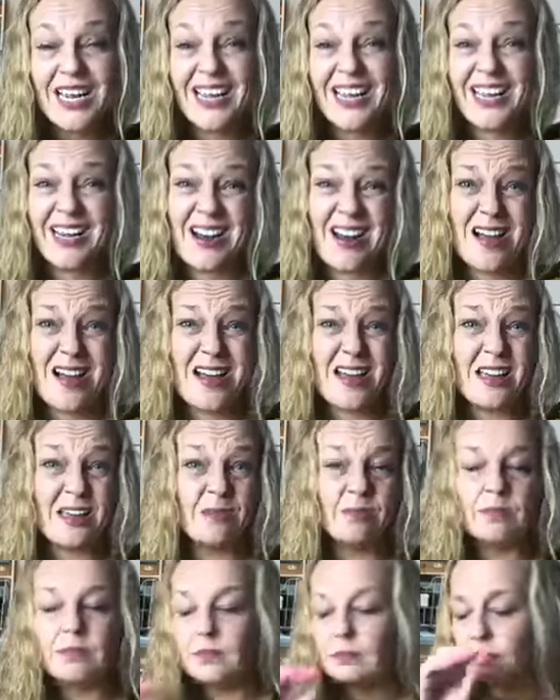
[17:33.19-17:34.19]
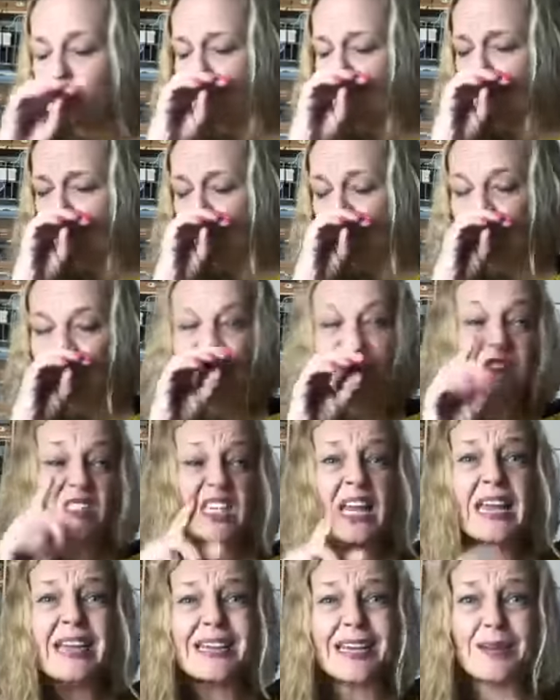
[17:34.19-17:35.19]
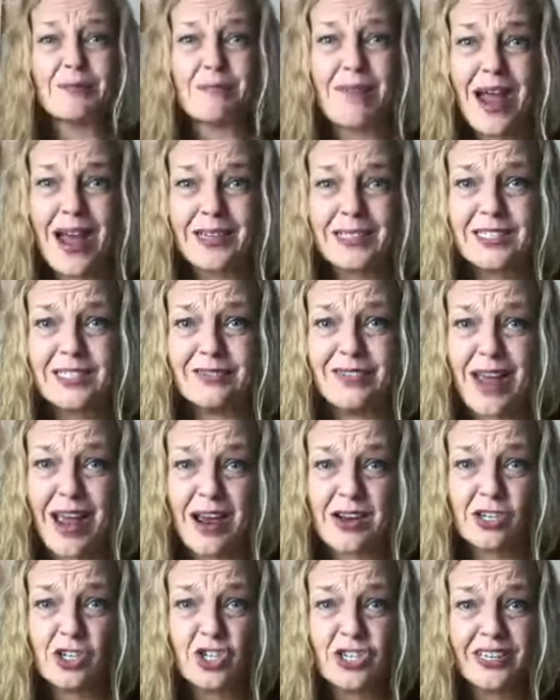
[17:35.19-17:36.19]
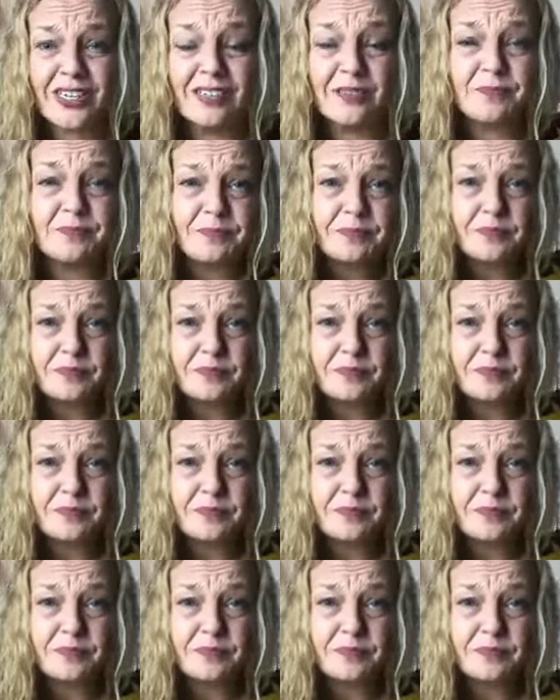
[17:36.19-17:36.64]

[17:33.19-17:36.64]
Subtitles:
and I am taking massive action.